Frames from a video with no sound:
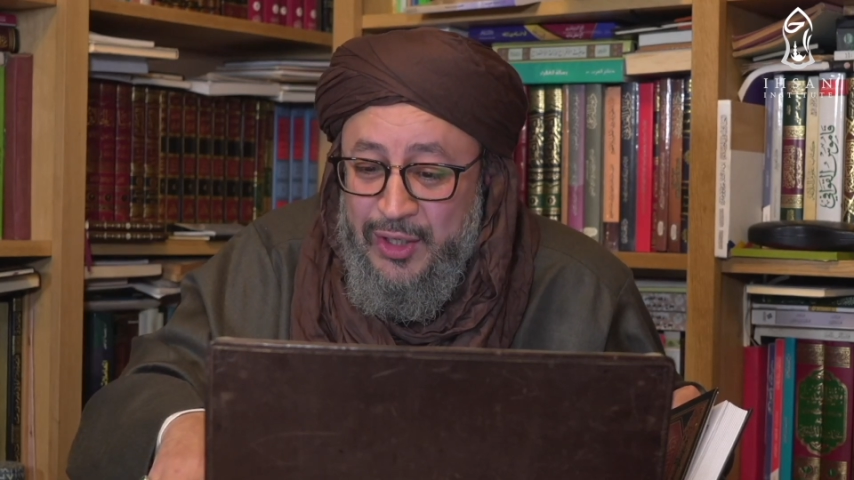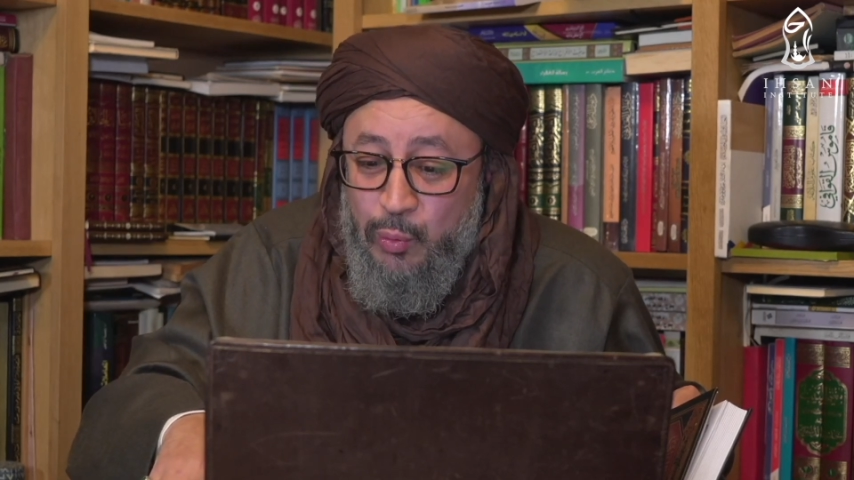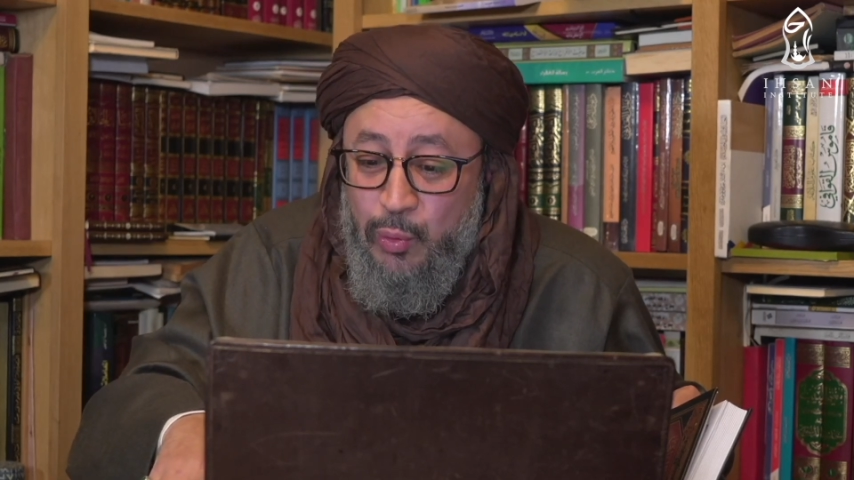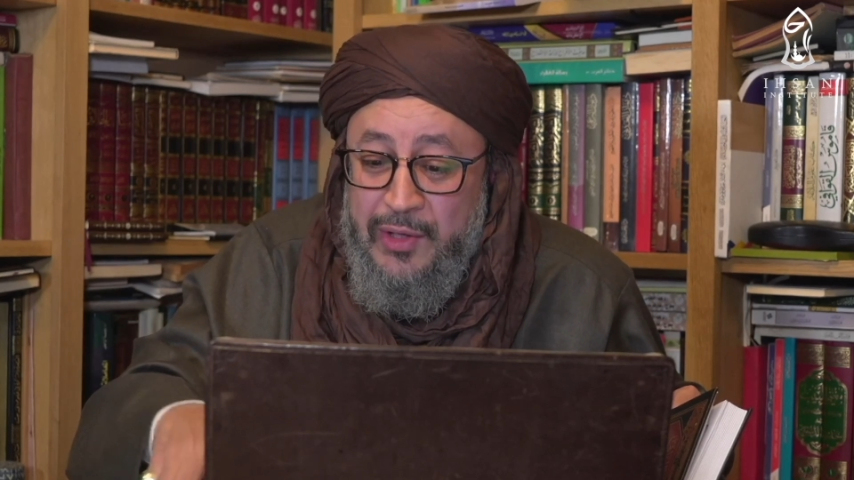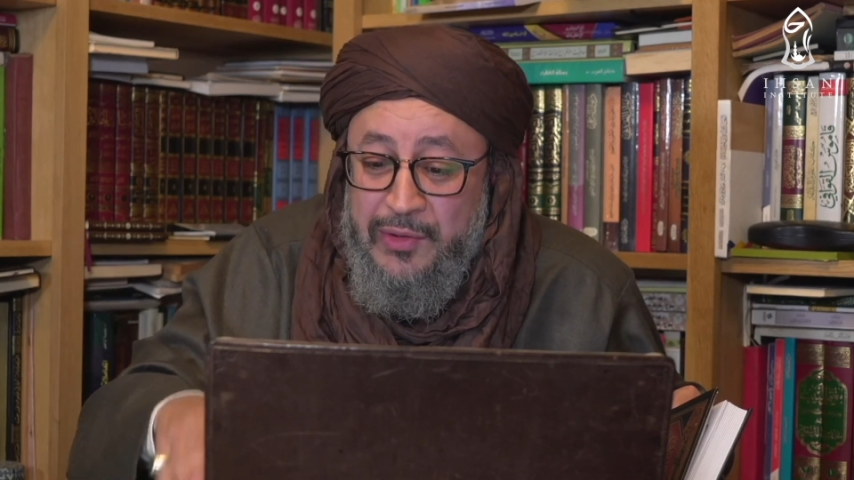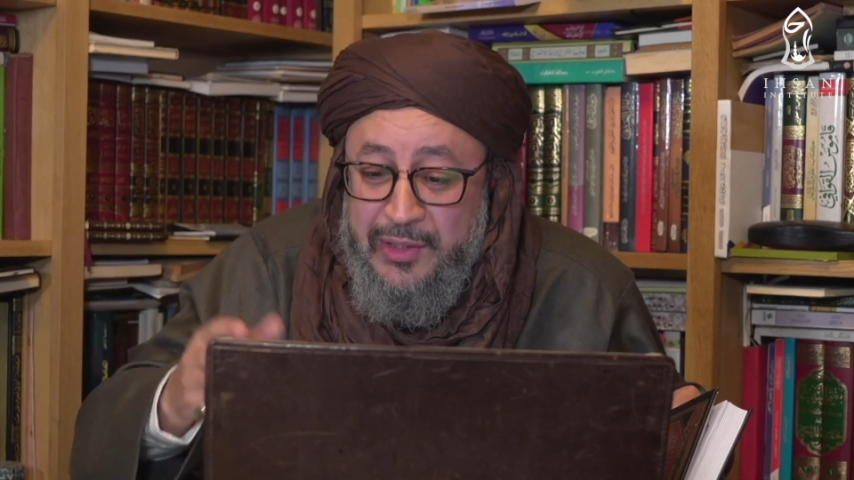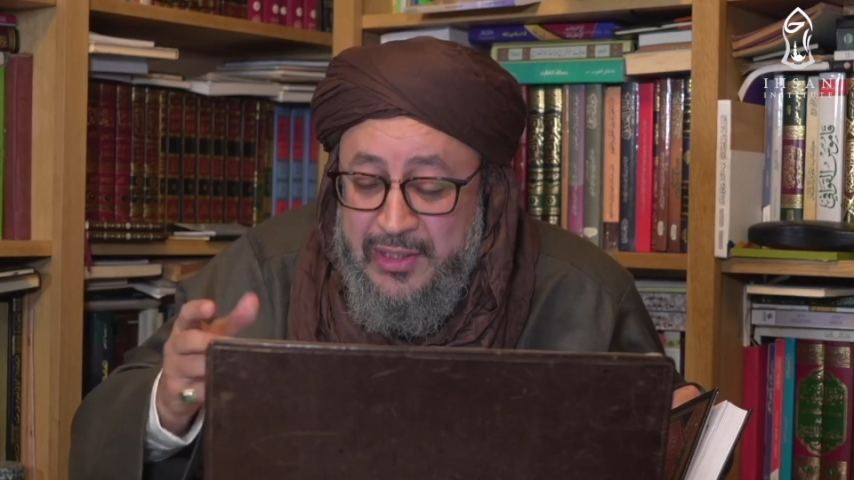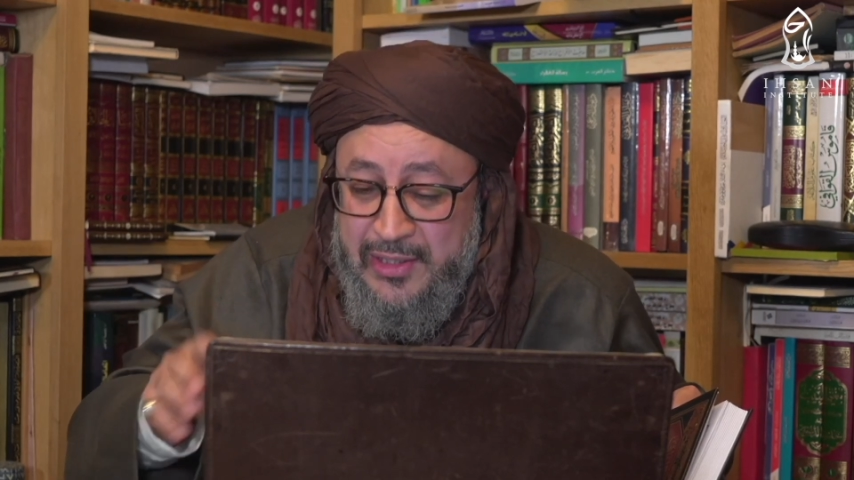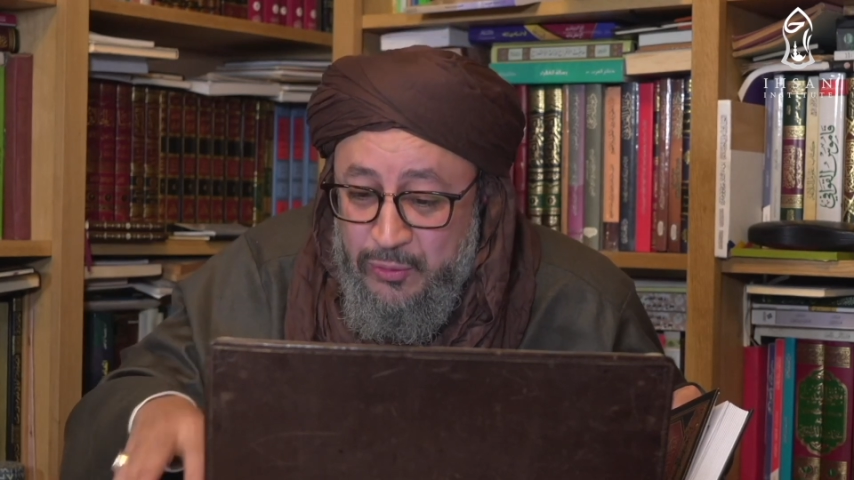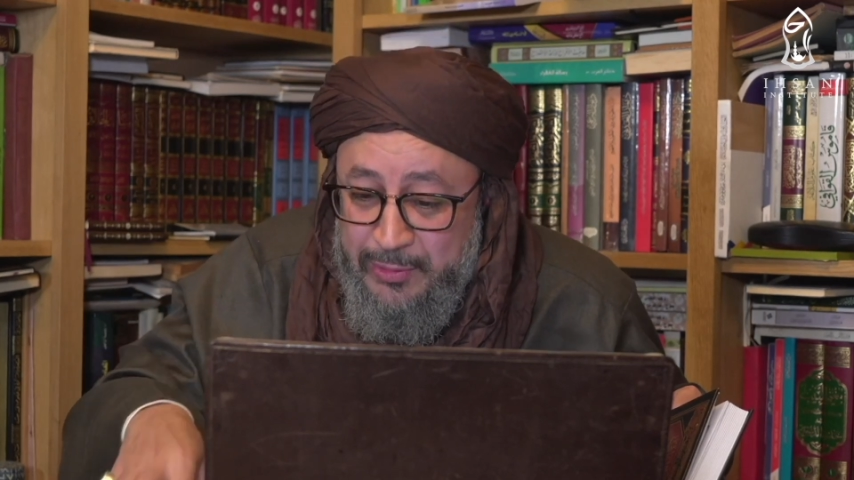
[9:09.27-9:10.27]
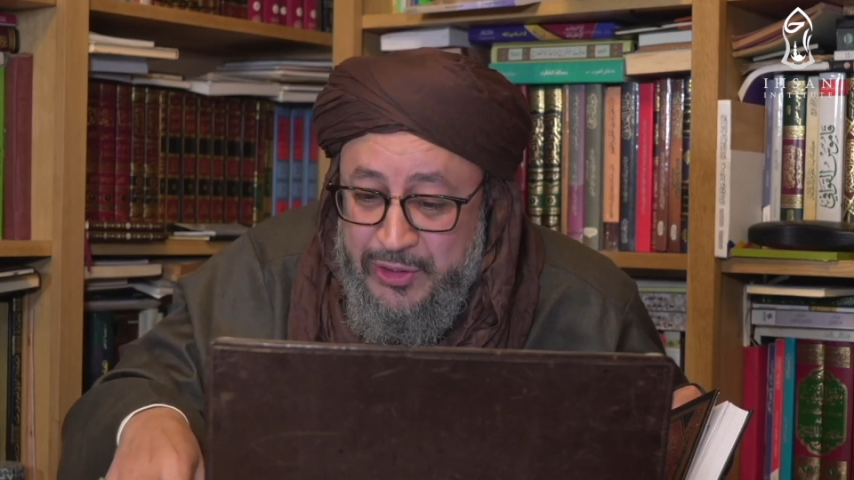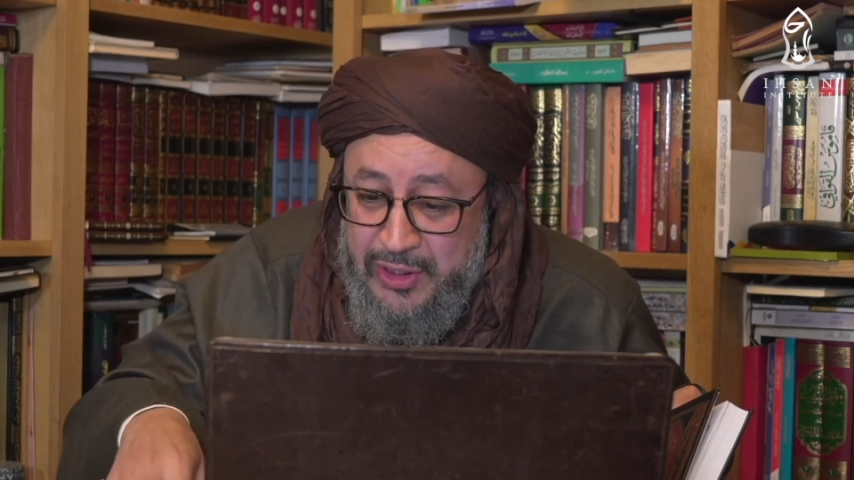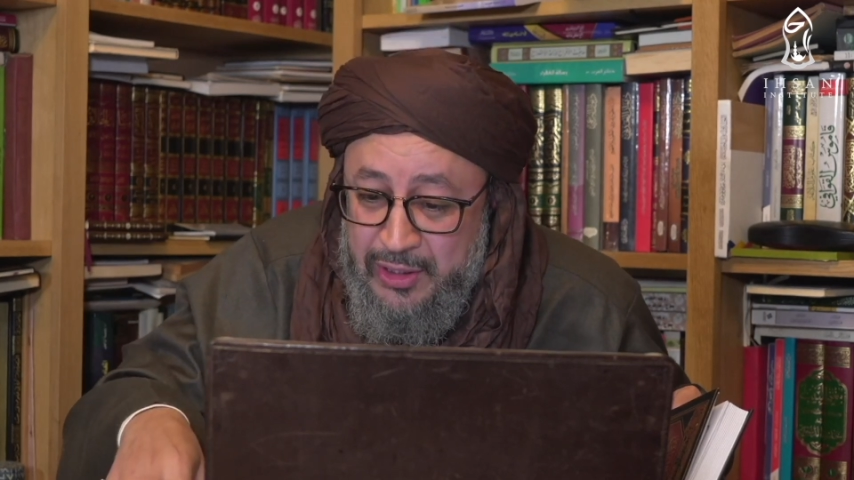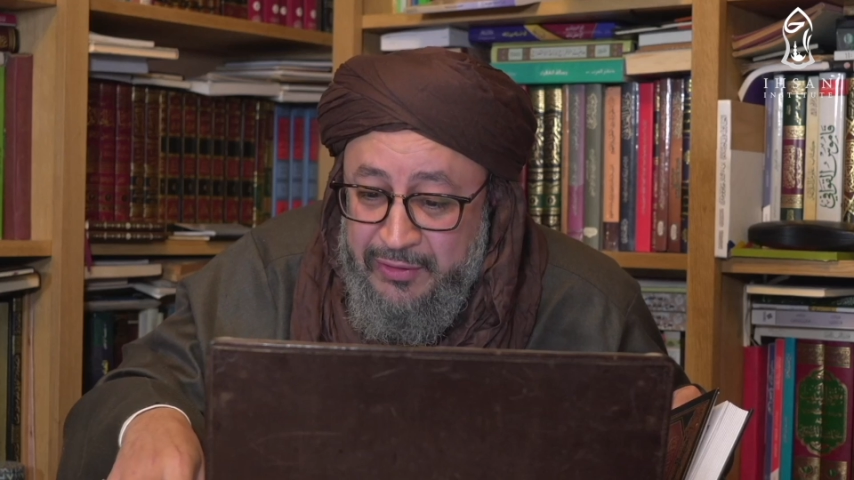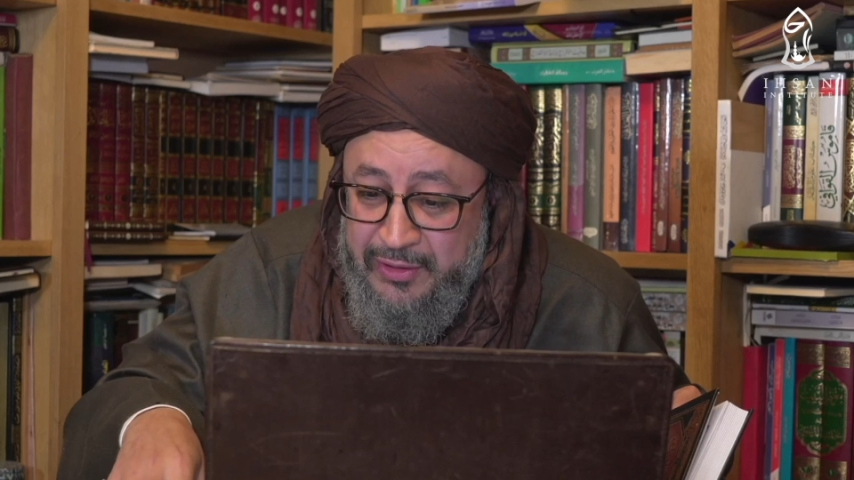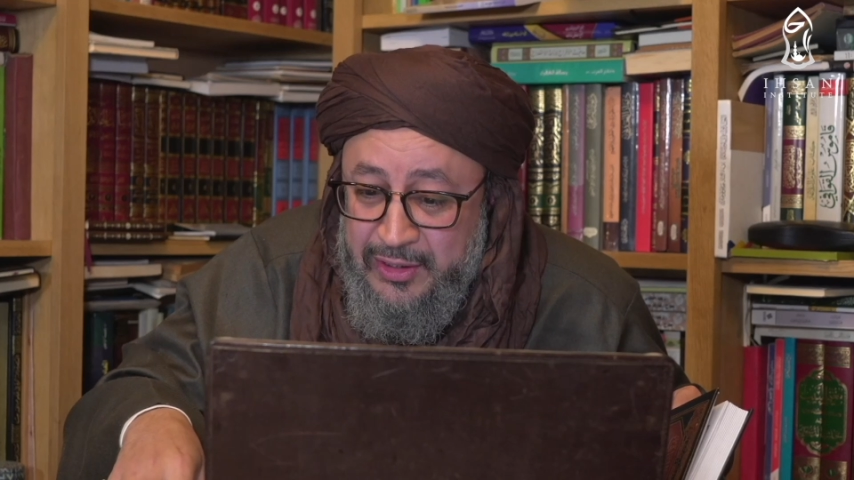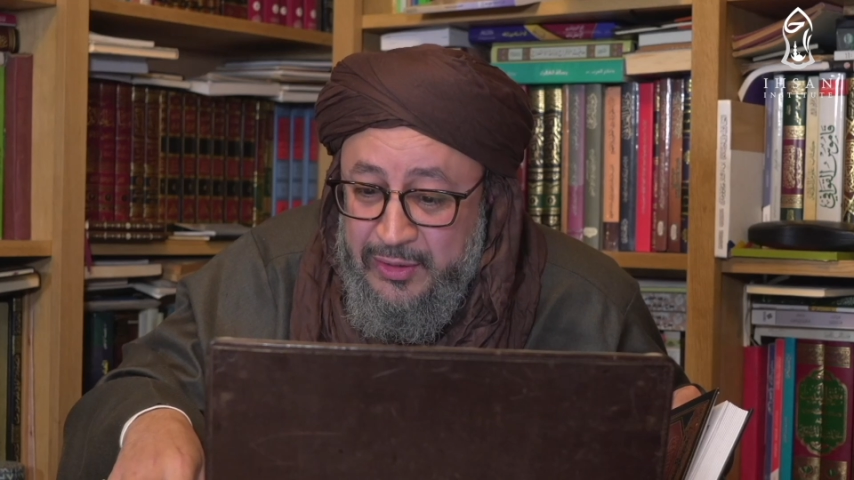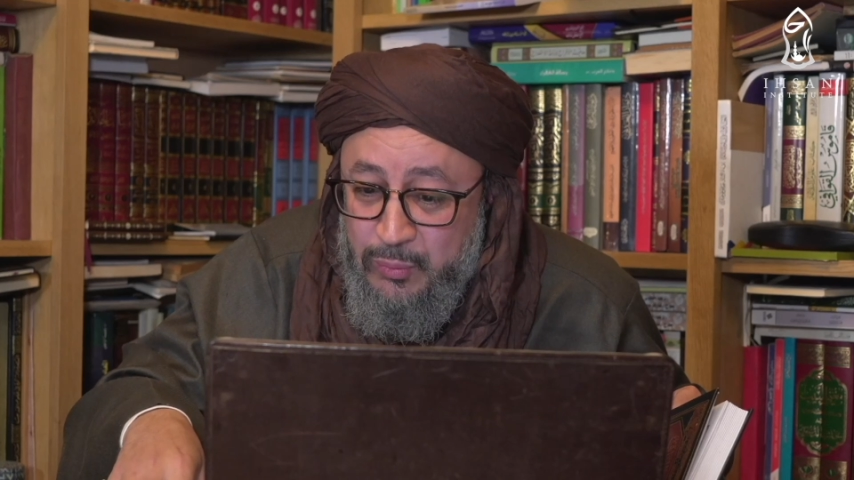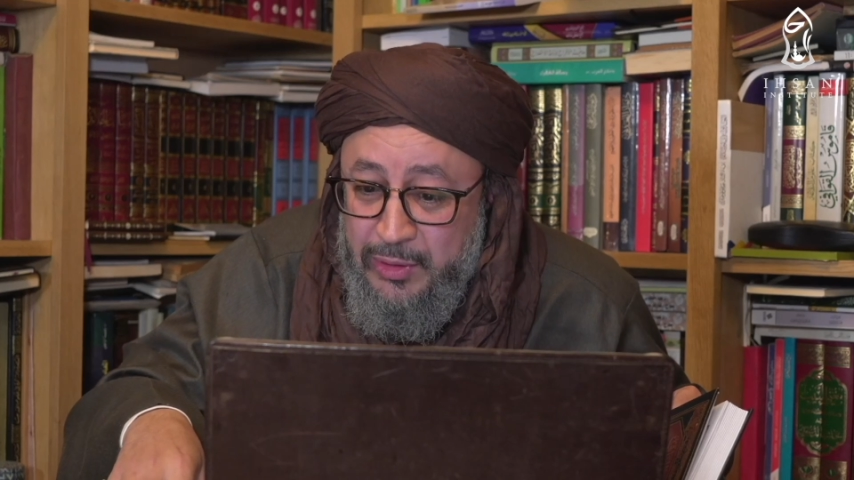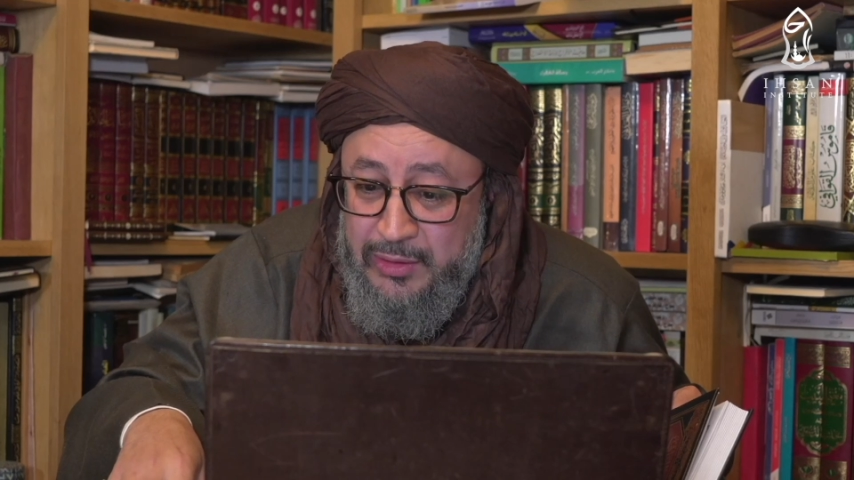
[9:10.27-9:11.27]
why there is so much suffering in
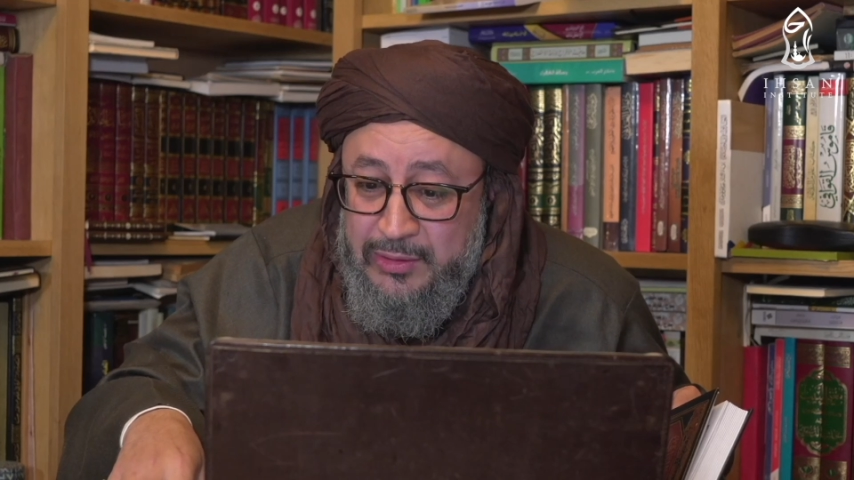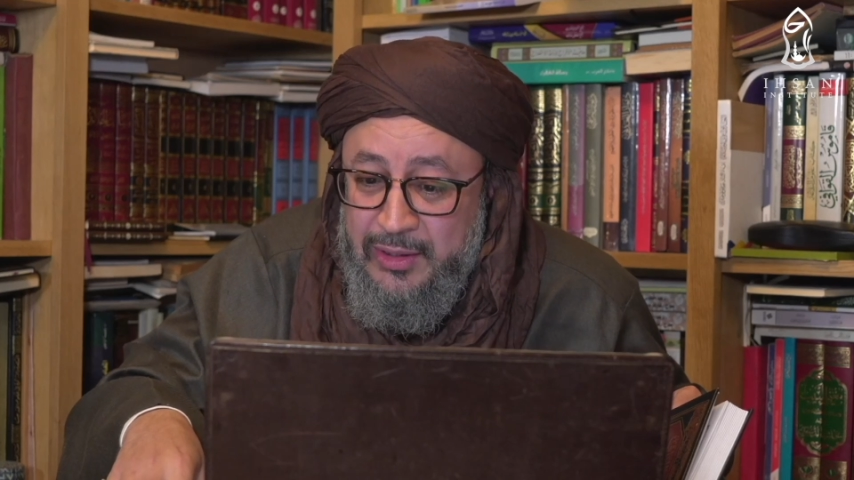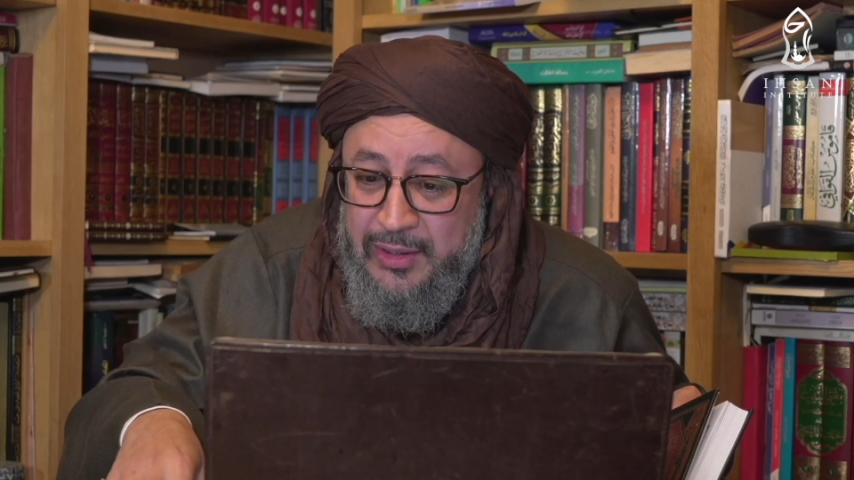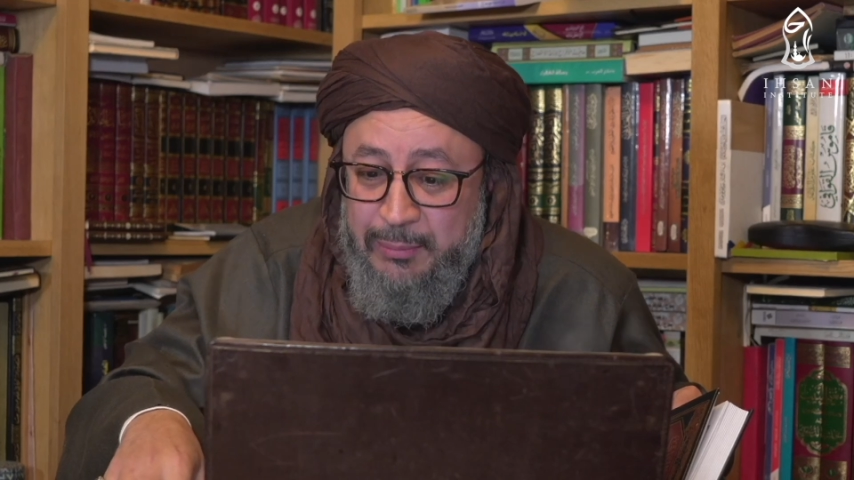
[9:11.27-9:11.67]
the world,